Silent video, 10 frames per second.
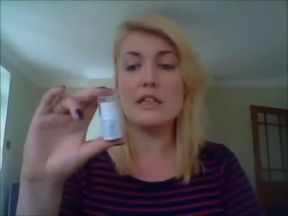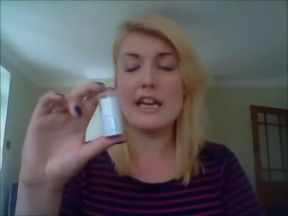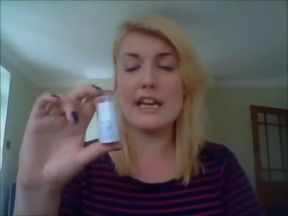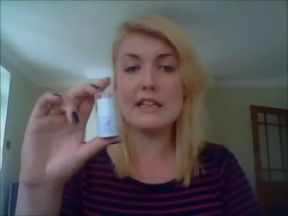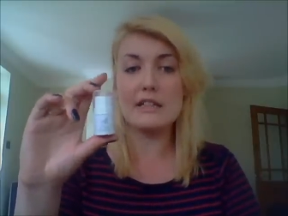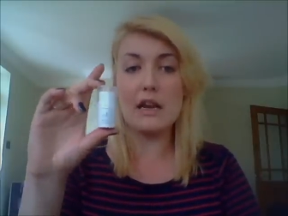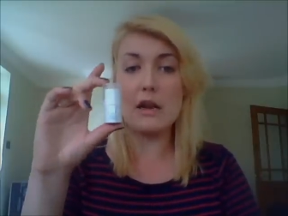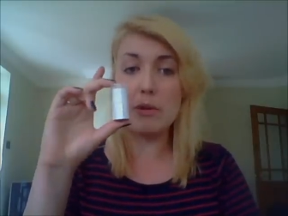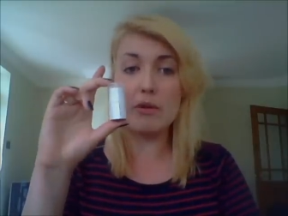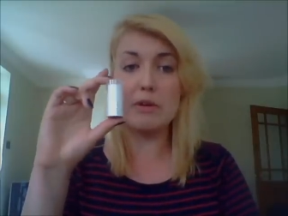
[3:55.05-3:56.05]
take this,
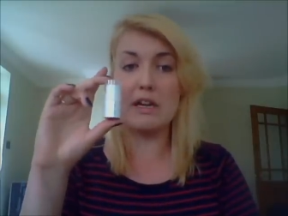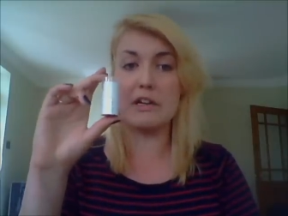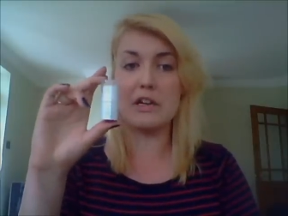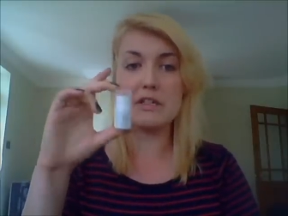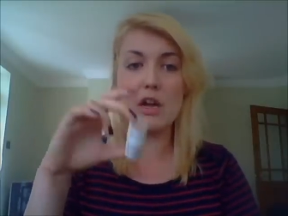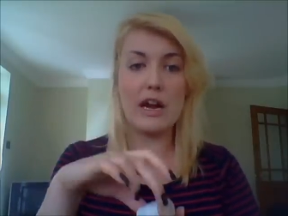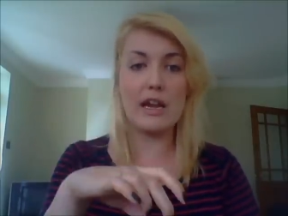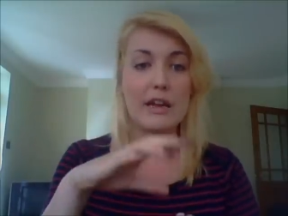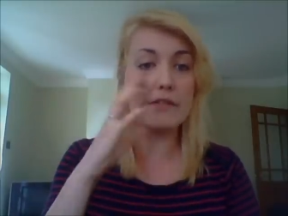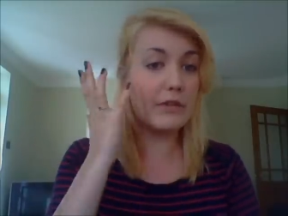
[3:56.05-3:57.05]
it'll be a really nice
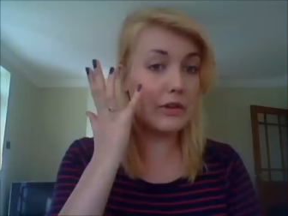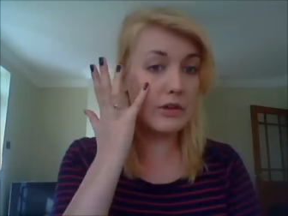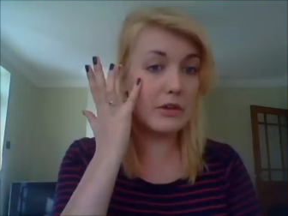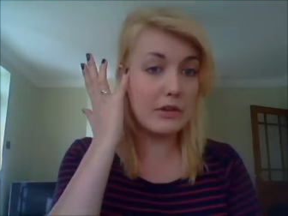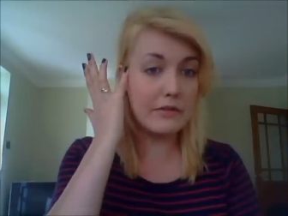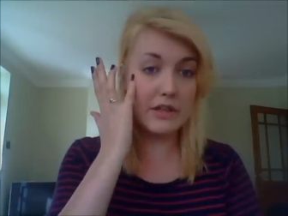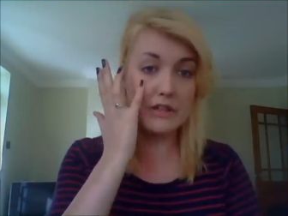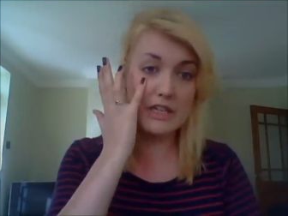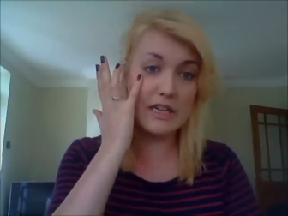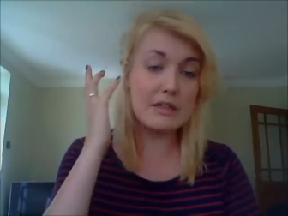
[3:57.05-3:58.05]
highlight for your, for your
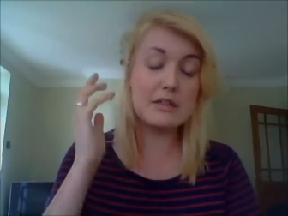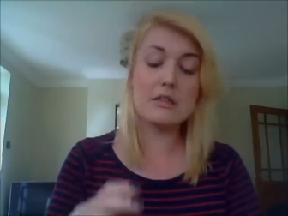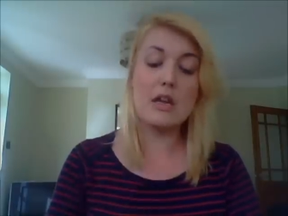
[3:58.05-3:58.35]
cheeks.